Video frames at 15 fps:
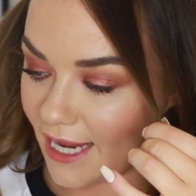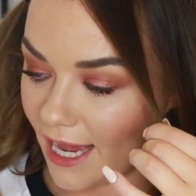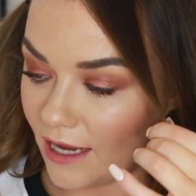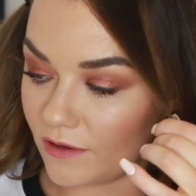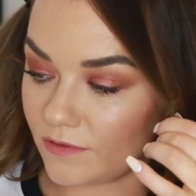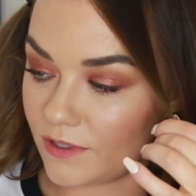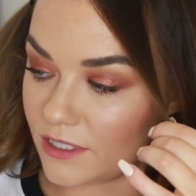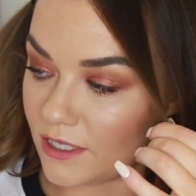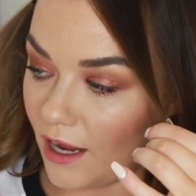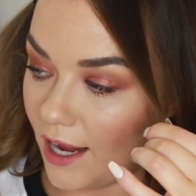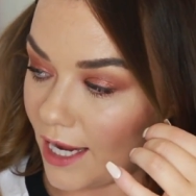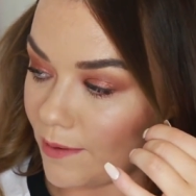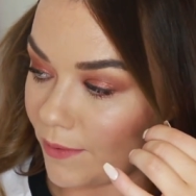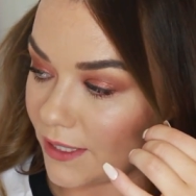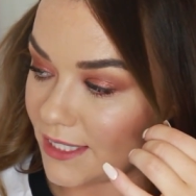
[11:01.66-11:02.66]
down the
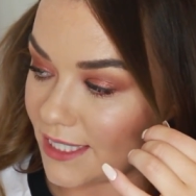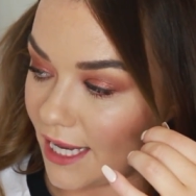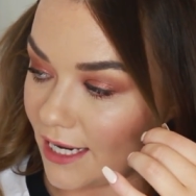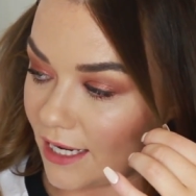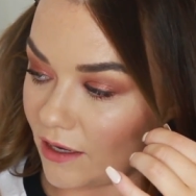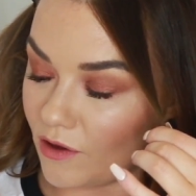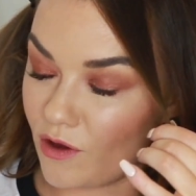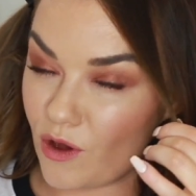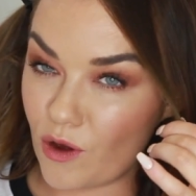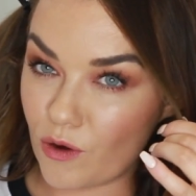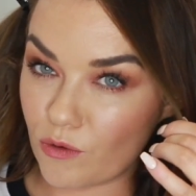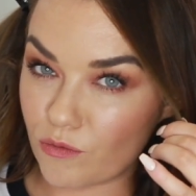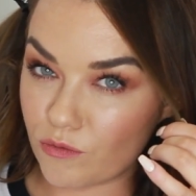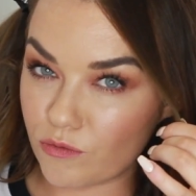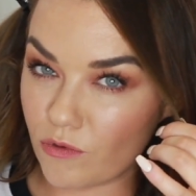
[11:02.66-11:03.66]
timer setting
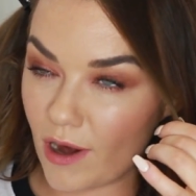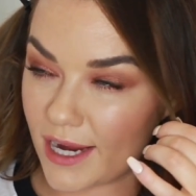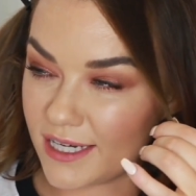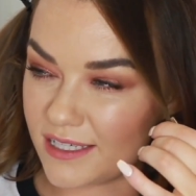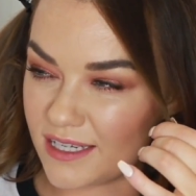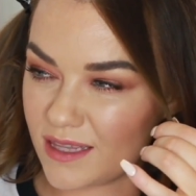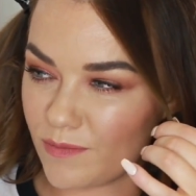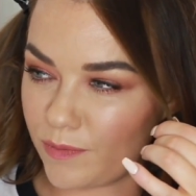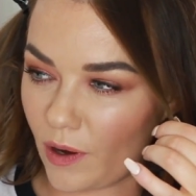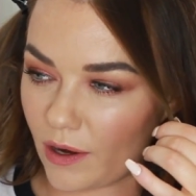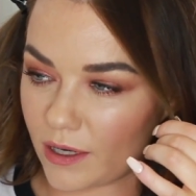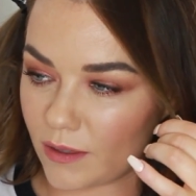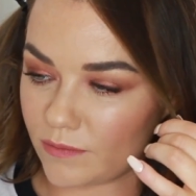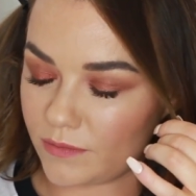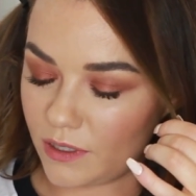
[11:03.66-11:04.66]
right to the
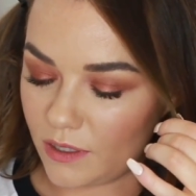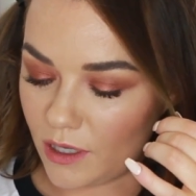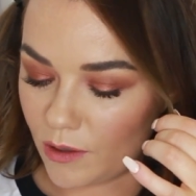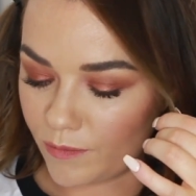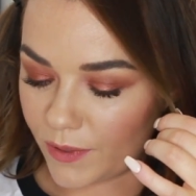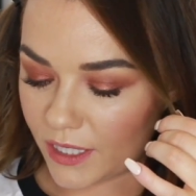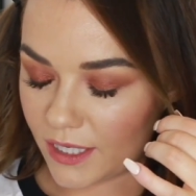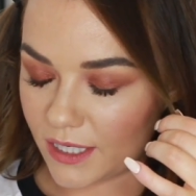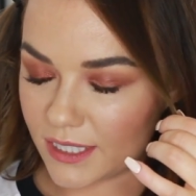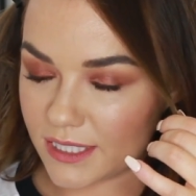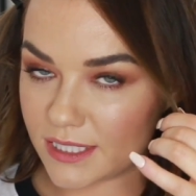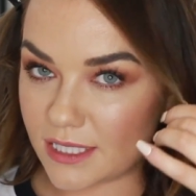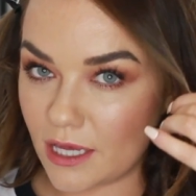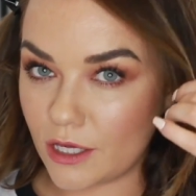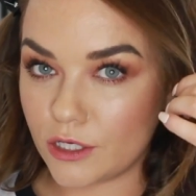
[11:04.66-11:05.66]
bottom
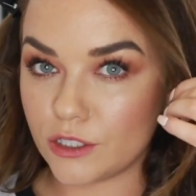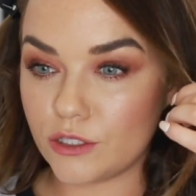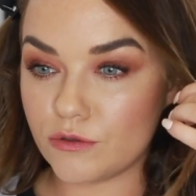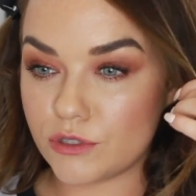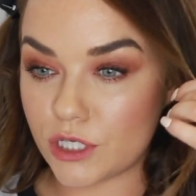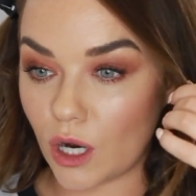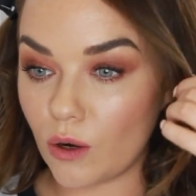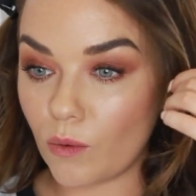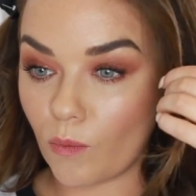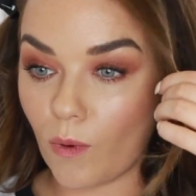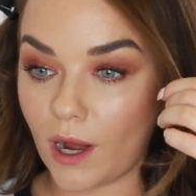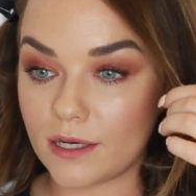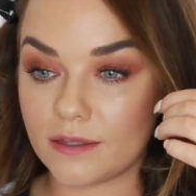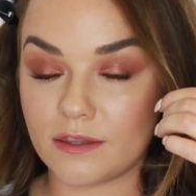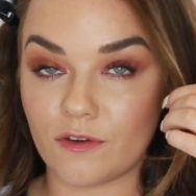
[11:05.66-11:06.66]
because you don't
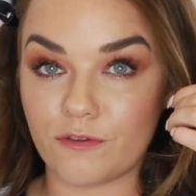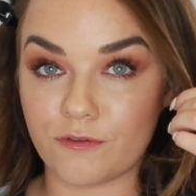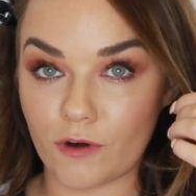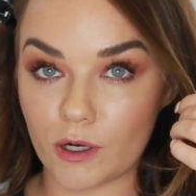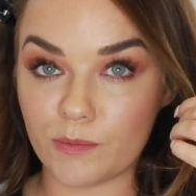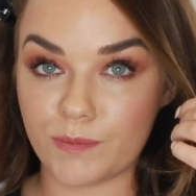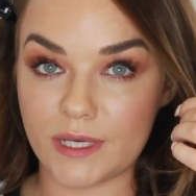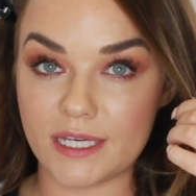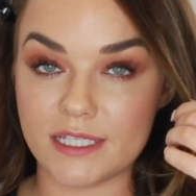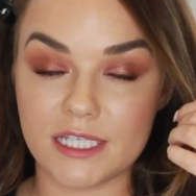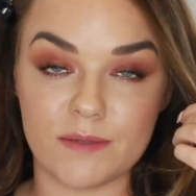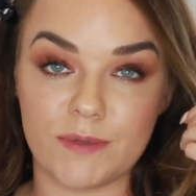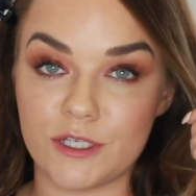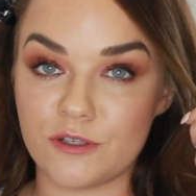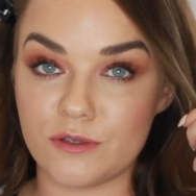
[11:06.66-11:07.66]
want the front piece
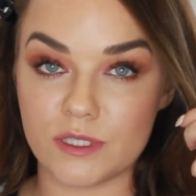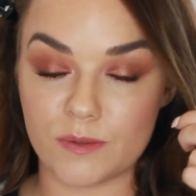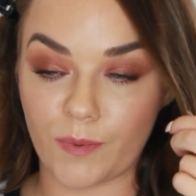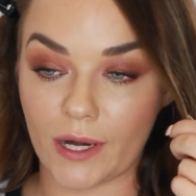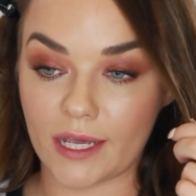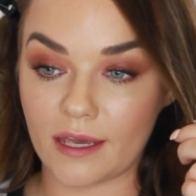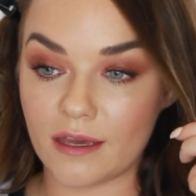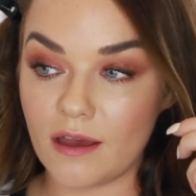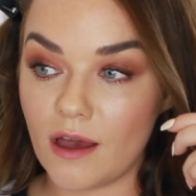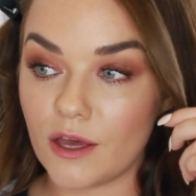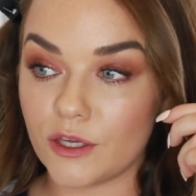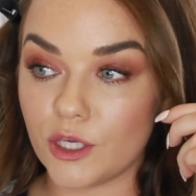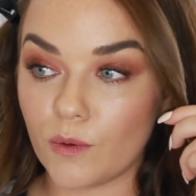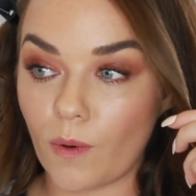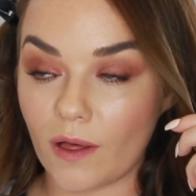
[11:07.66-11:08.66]
to be too springy.
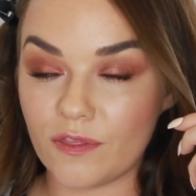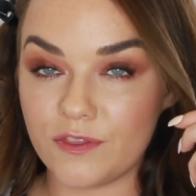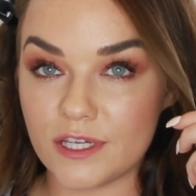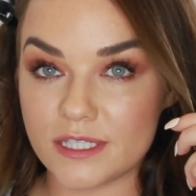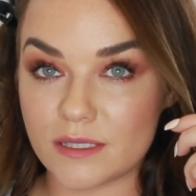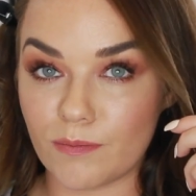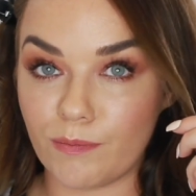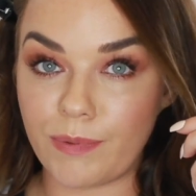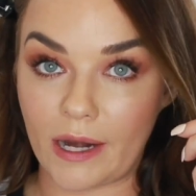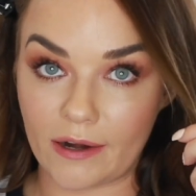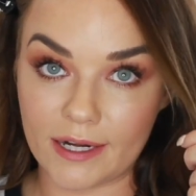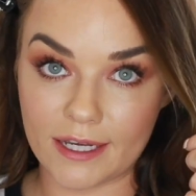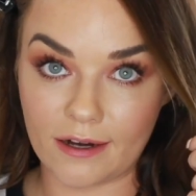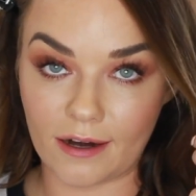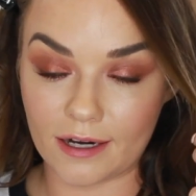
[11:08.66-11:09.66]
You want this
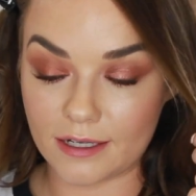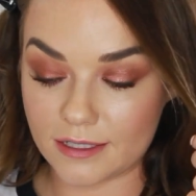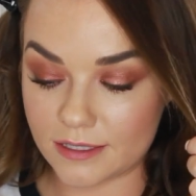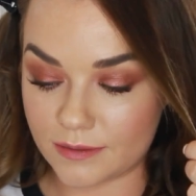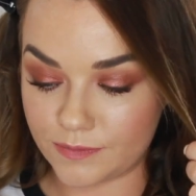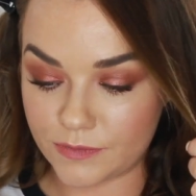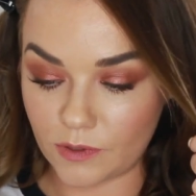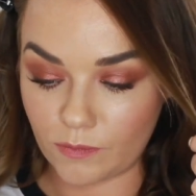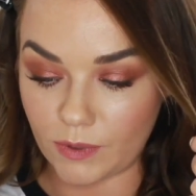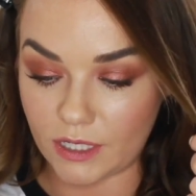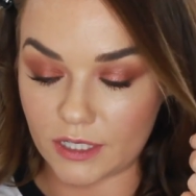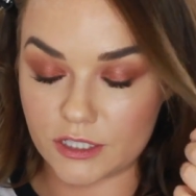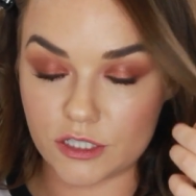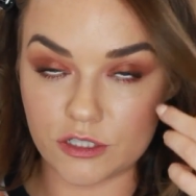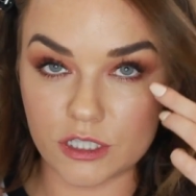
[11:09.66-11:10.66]
barely curled
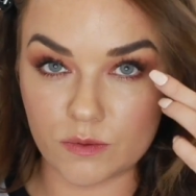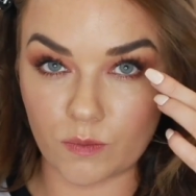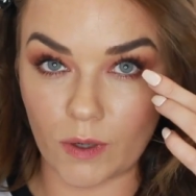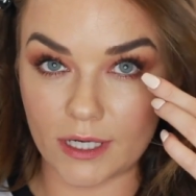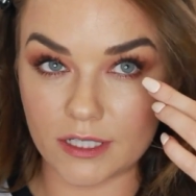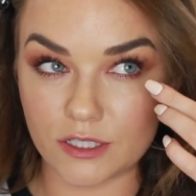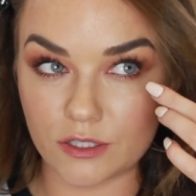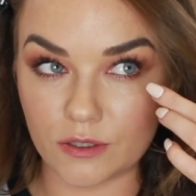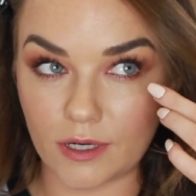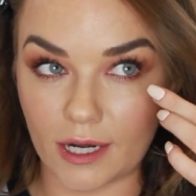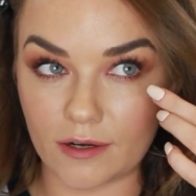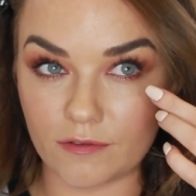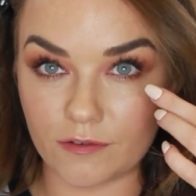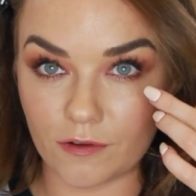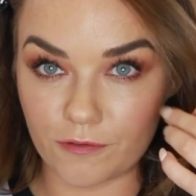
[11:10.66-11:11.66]
because you just want it to
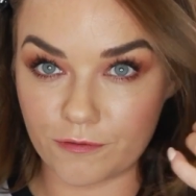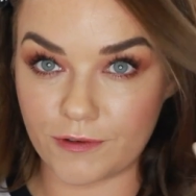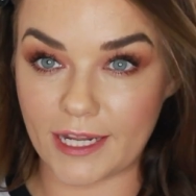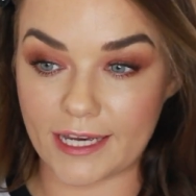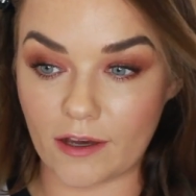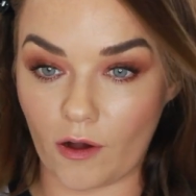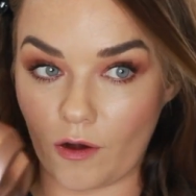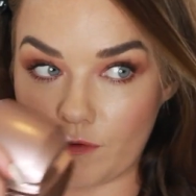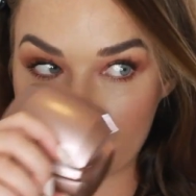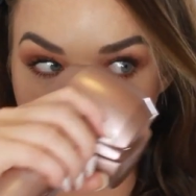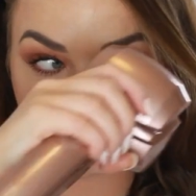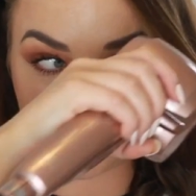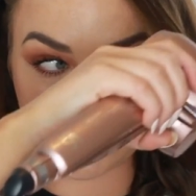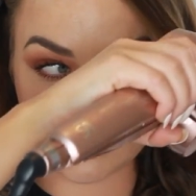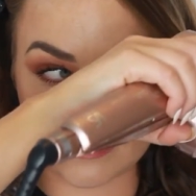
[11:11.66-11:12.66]
kind of flick off
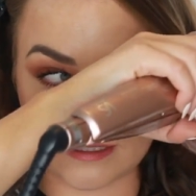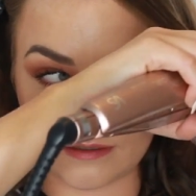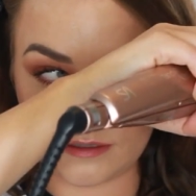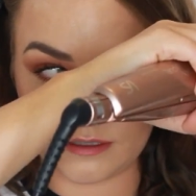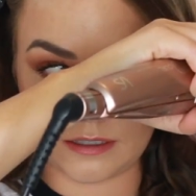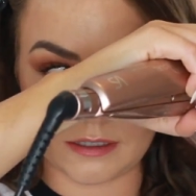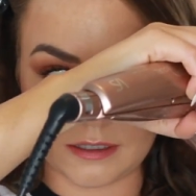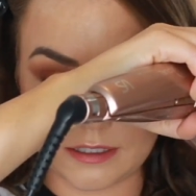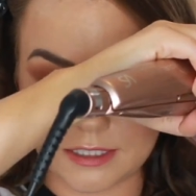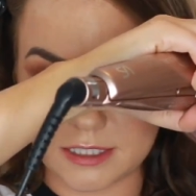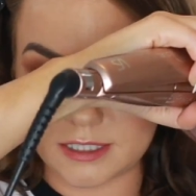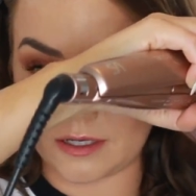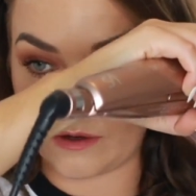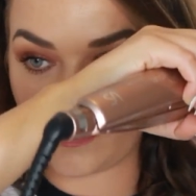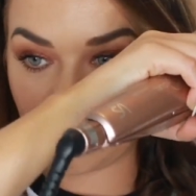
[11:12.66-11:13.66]
the face.
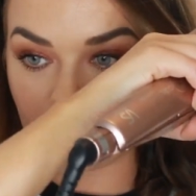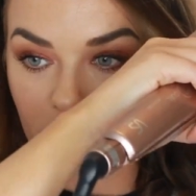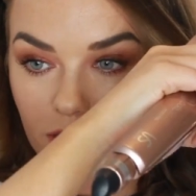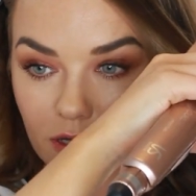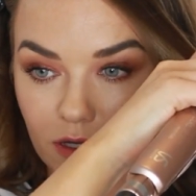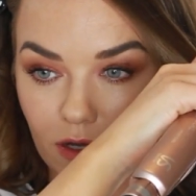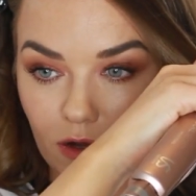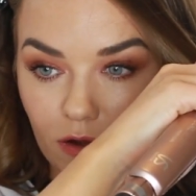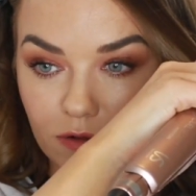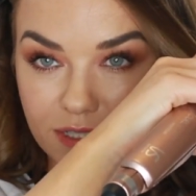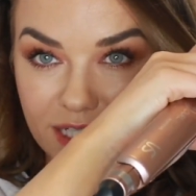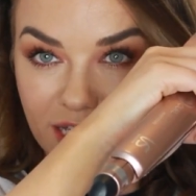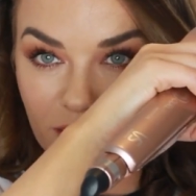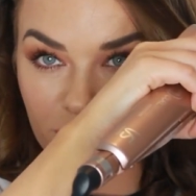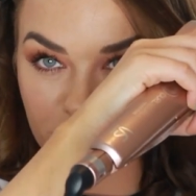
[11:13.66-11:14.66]
So
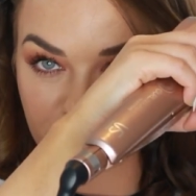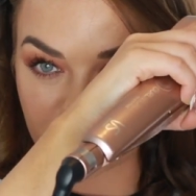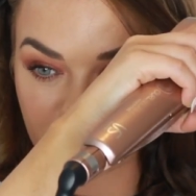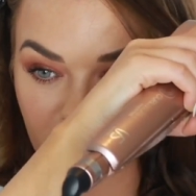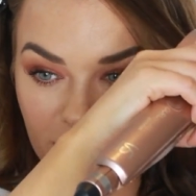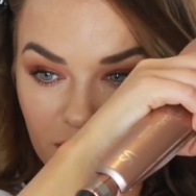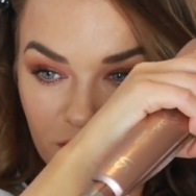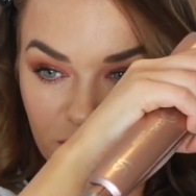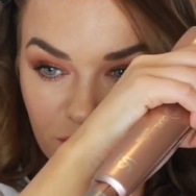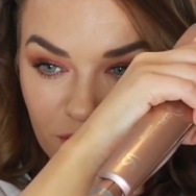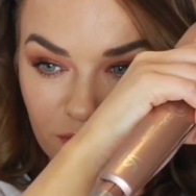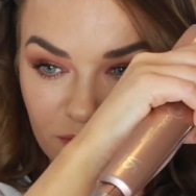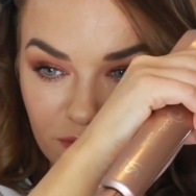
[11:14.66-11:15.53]
holding it just kind of